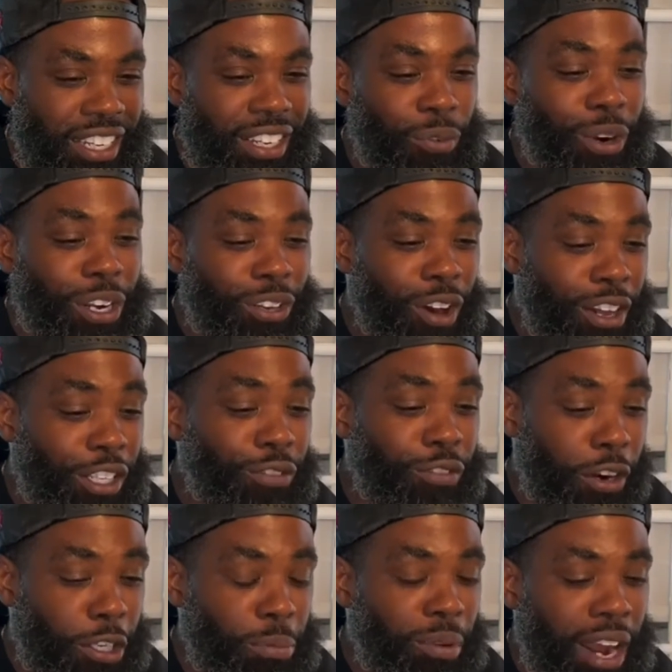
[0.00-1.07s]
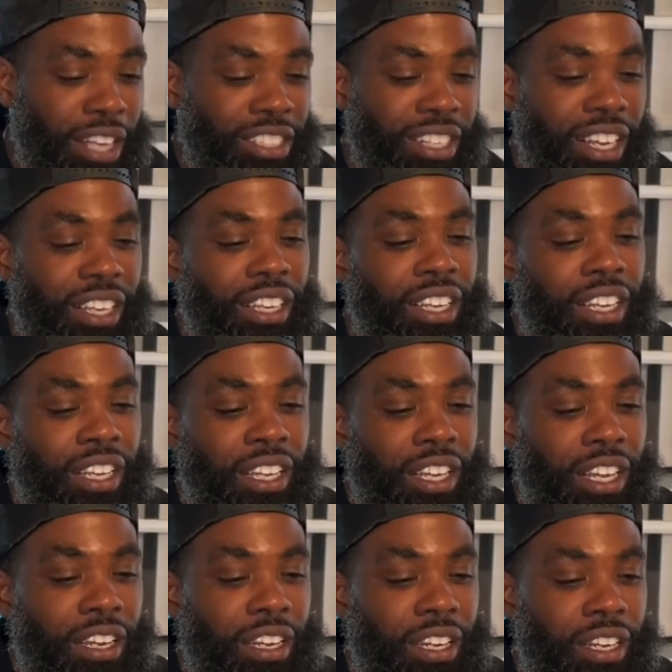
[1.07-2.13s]
working on his first project,
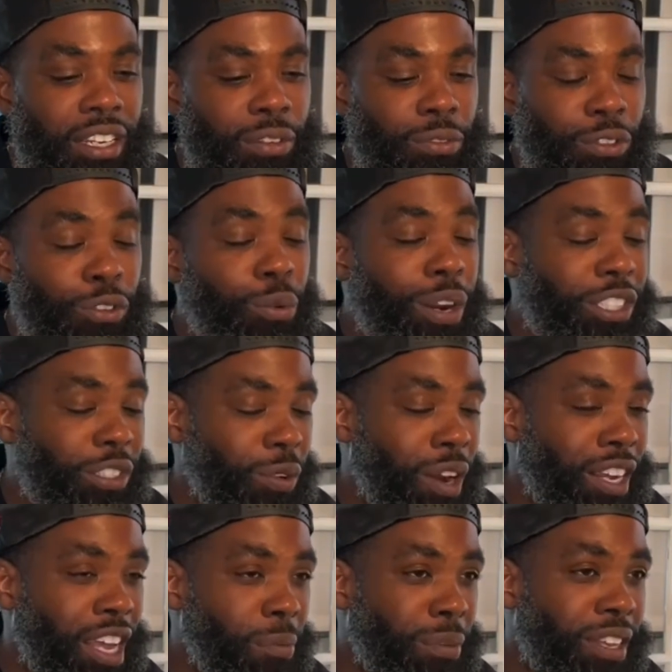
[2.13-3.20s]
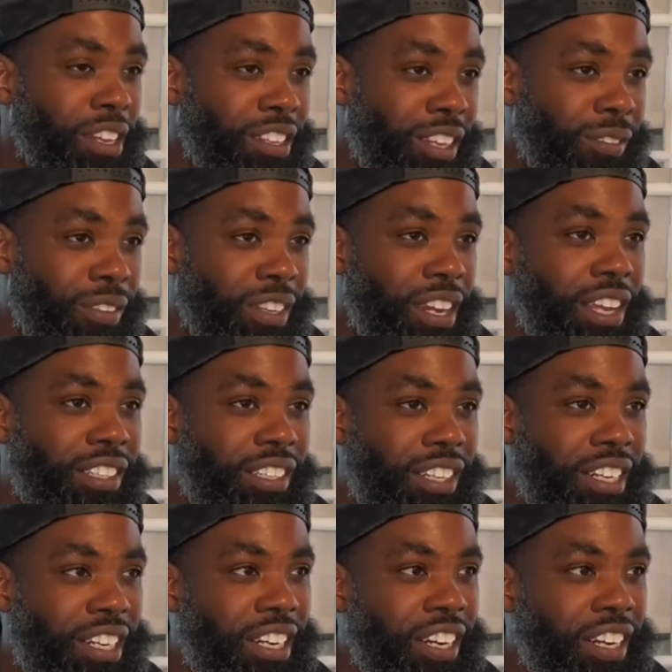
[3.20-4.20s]
a new restaurant coming to Cleveland next year.